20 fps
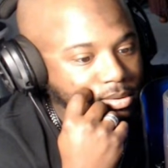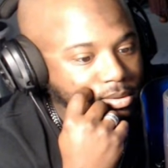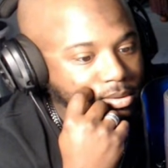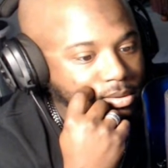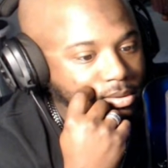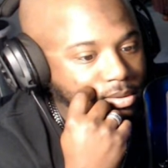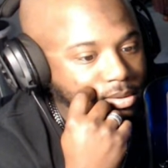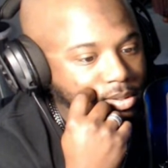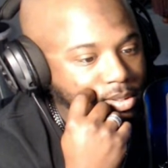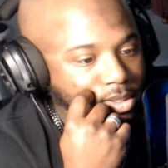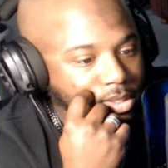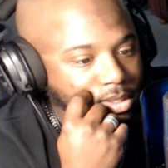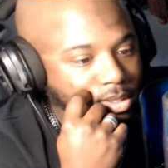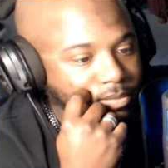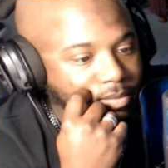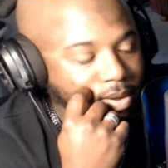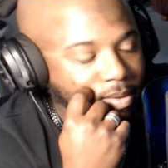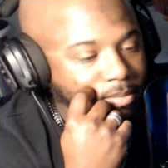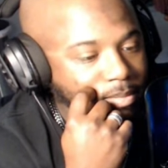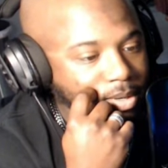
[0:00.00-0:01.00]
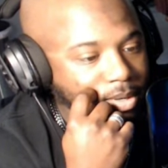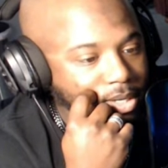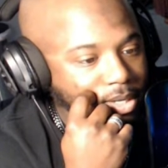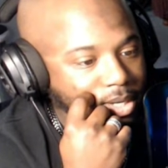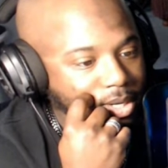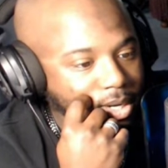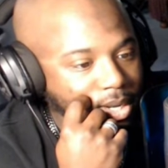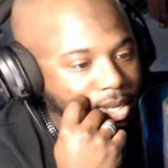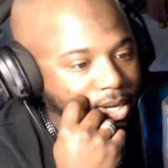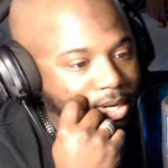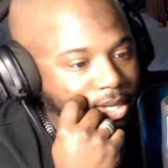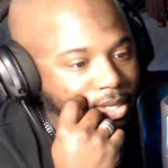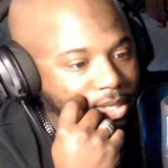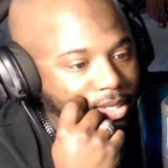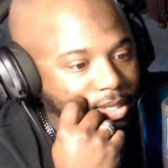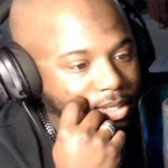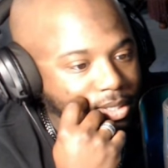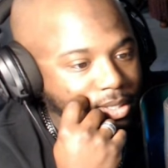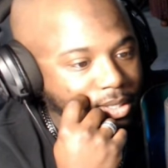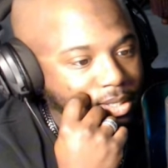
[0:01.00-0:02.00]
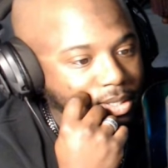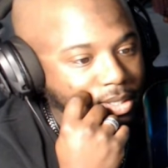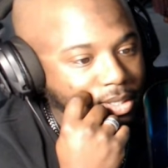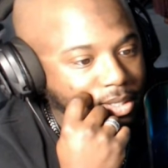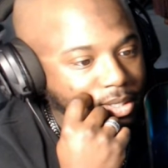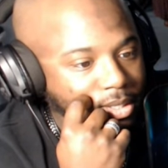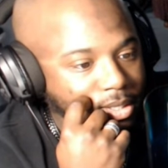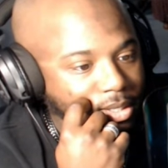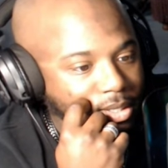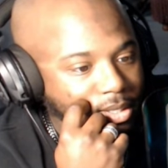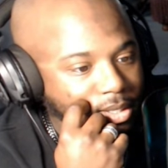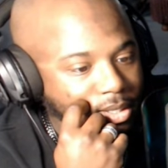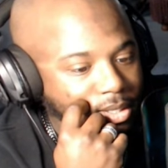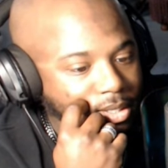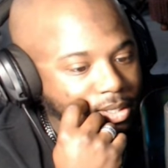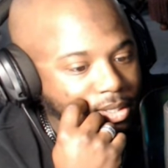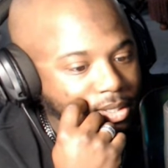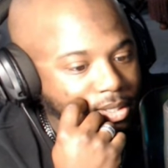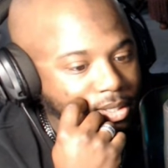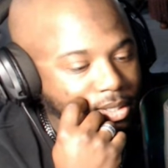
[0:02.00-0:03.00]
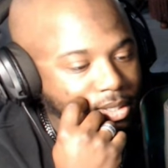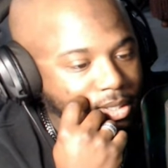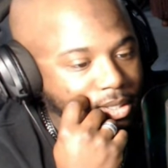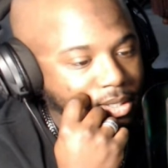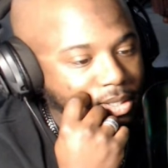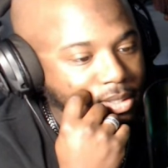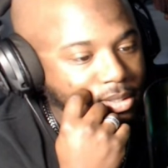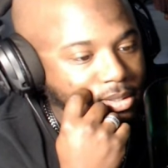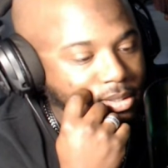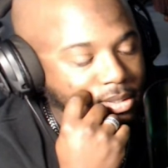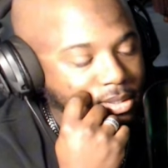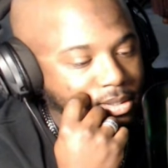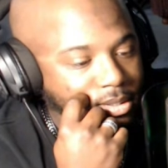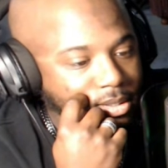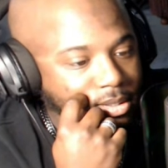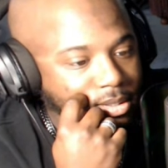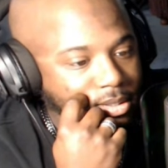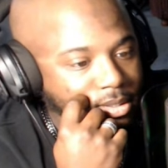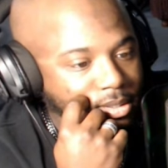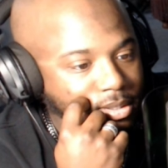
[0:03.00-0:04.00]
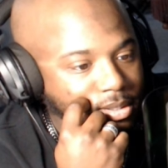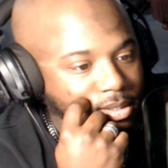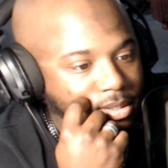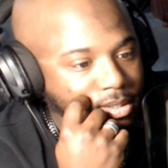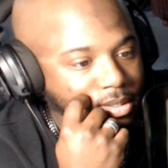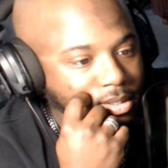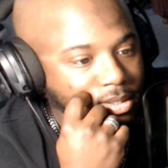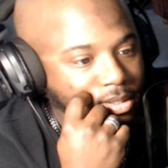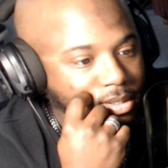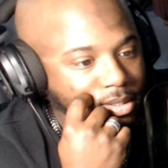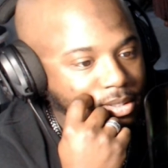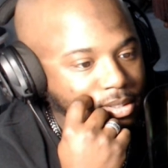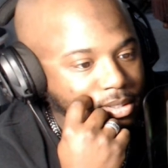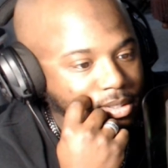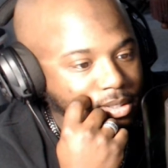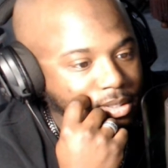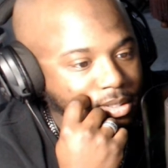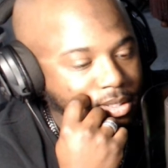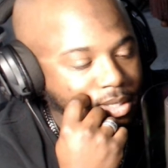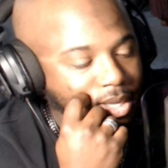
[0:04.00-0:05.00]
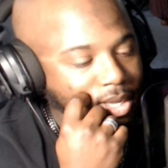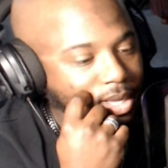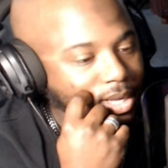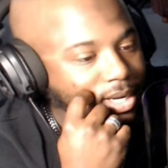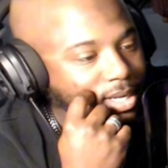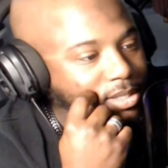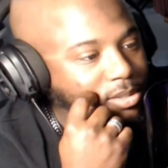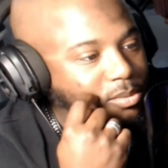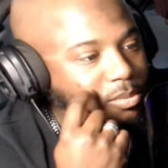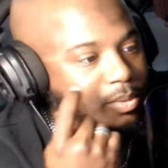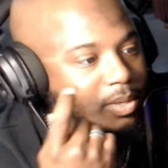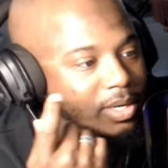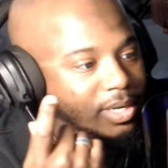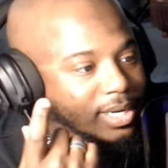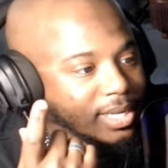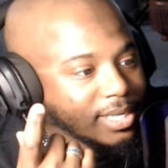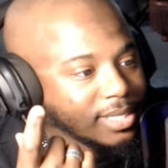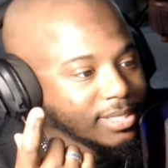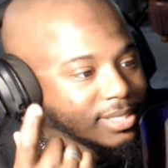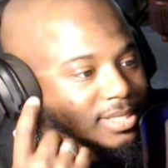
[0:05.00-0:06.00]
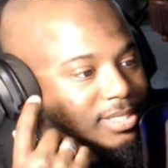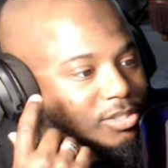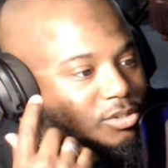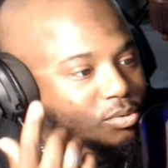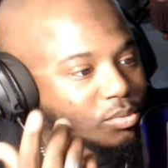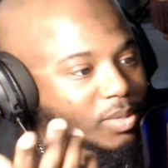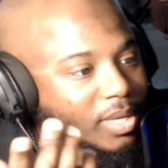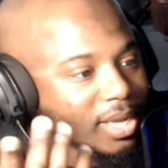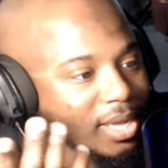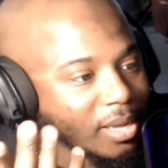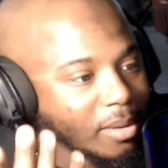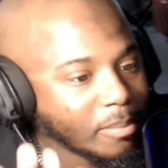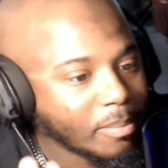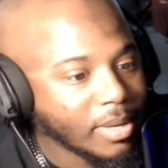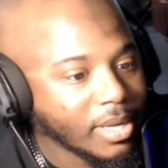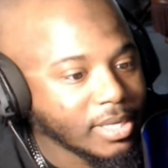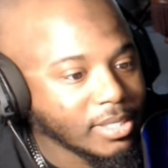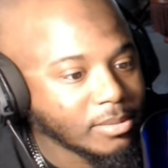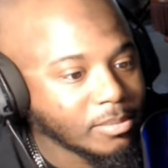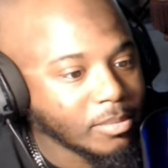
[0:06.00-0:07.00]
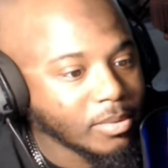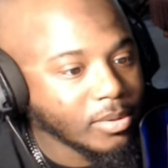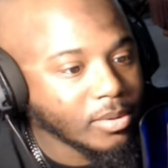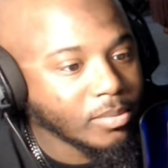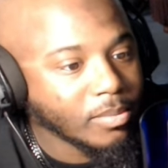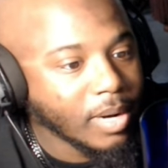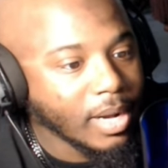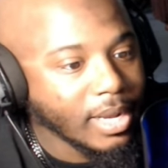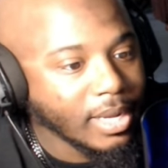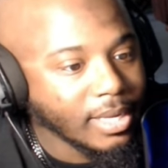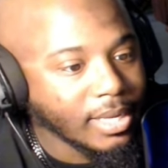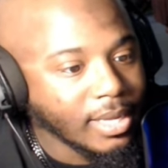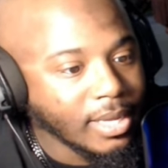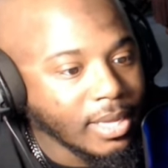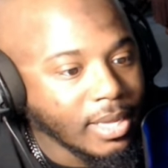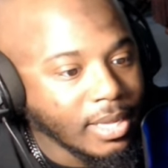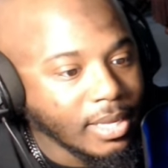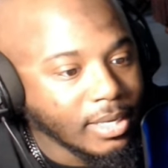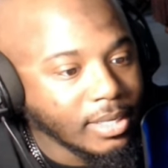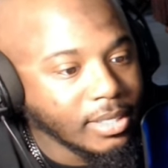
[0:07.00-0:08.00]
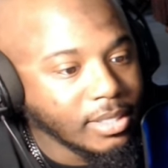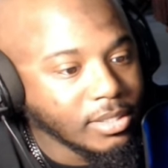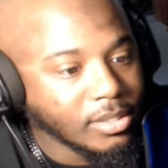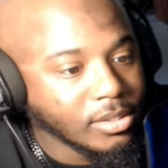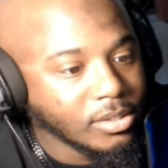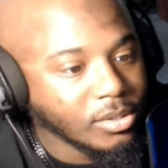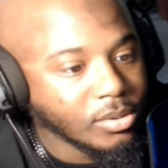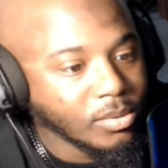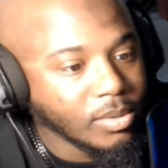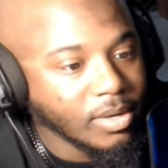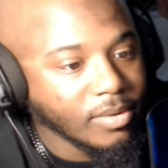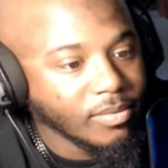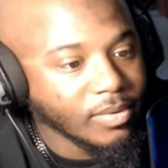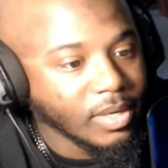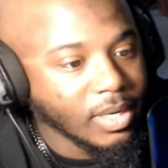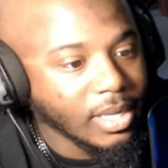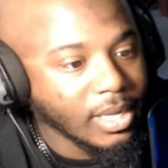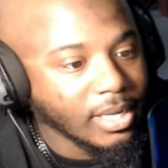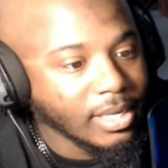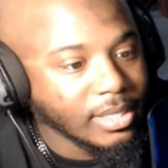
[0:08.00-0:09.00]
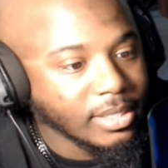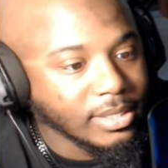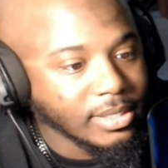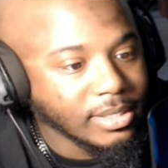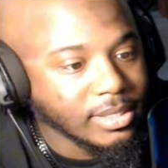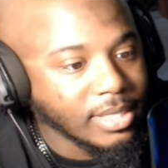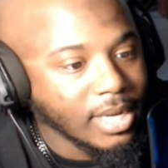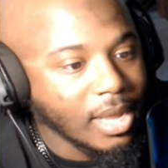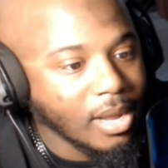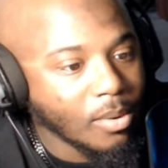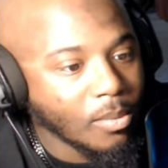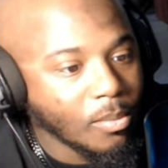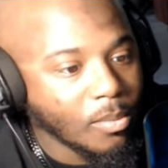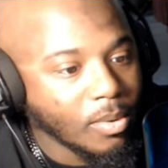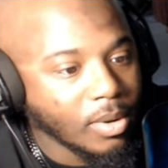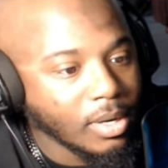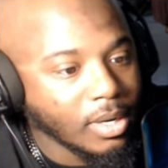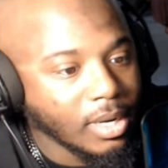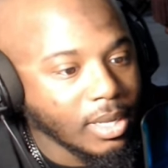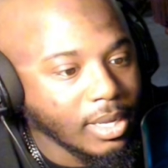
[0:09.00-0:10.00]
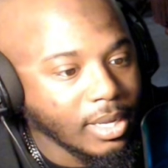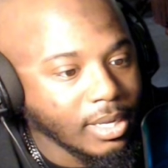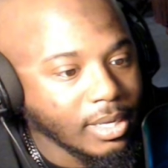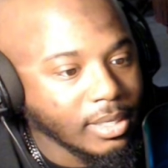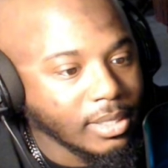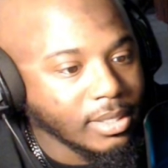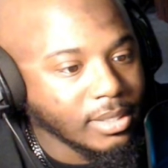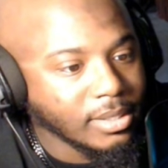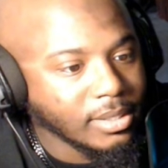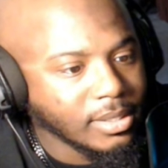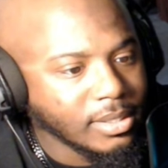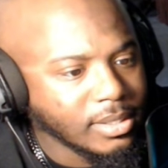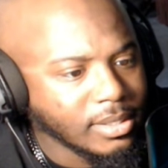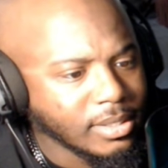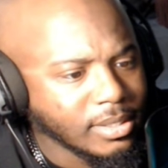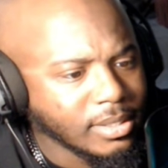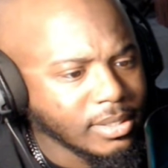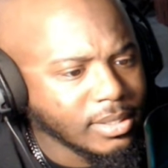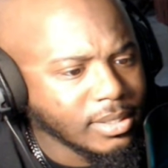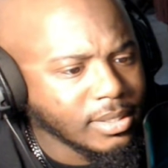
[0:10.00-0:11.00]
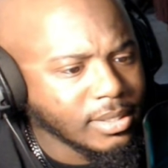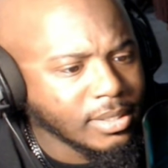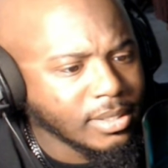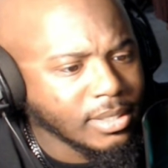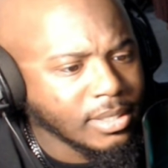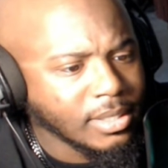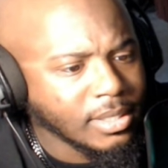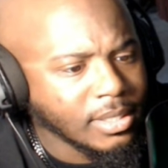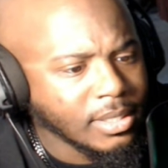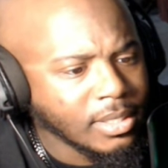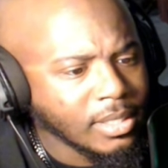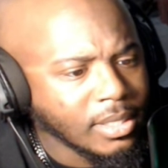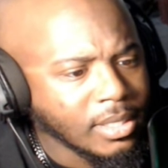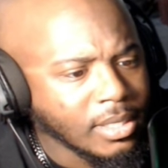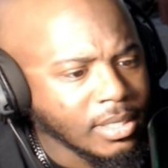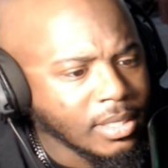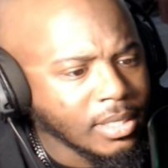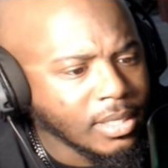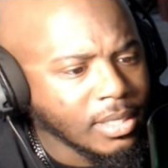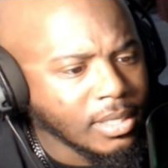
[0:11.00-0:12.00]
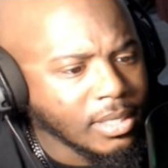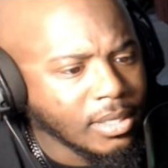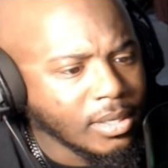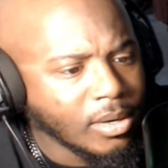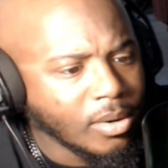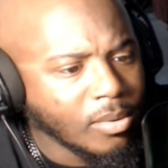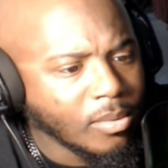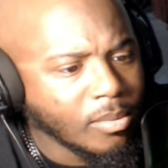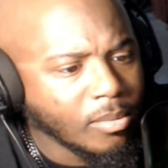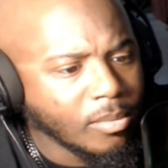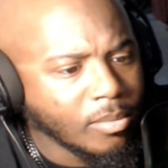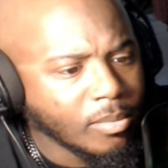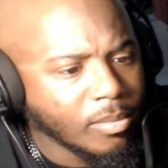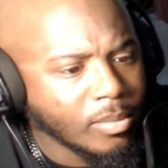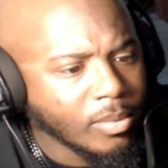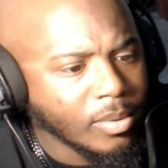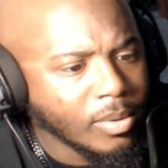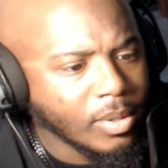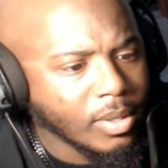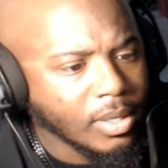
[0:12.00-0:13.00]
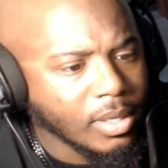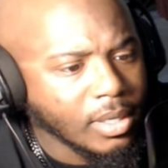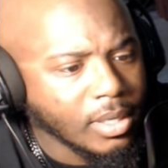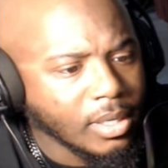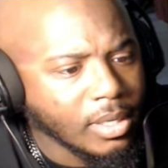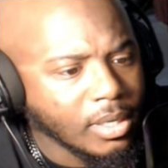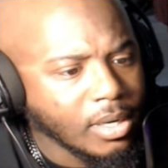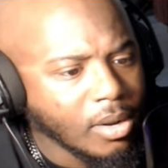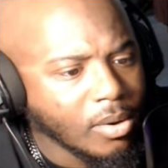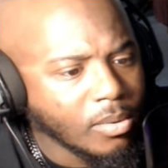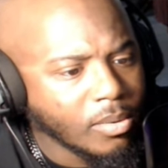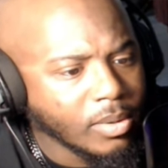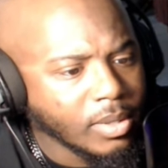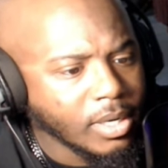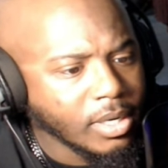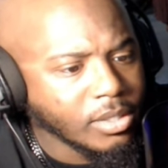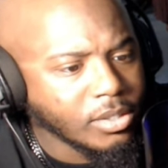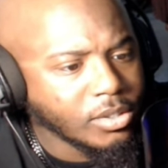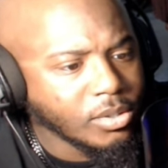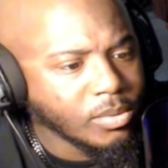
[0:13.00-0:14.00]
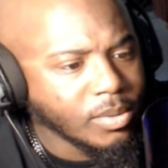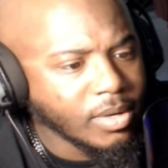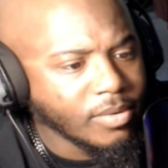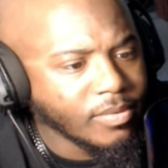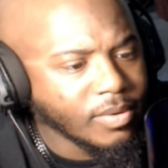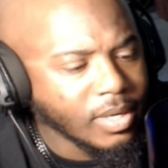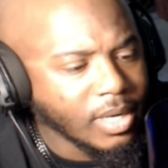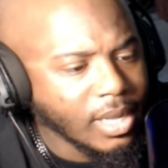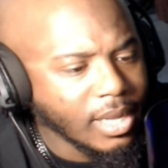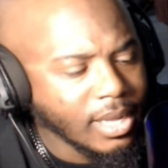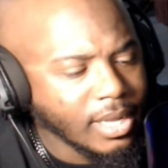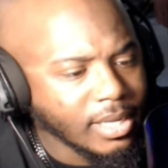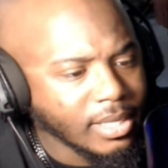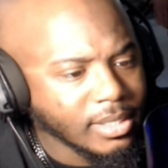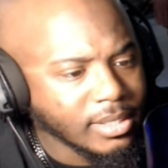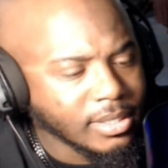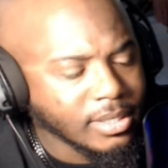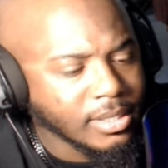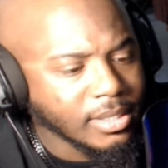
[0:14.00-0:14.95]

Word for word: Because if I'm looking at it, he's, yeah, that's weird that he says you can't pass me on the right. These are two different lanes. It's not one lane, is it? Nope. No, they're two different lanes.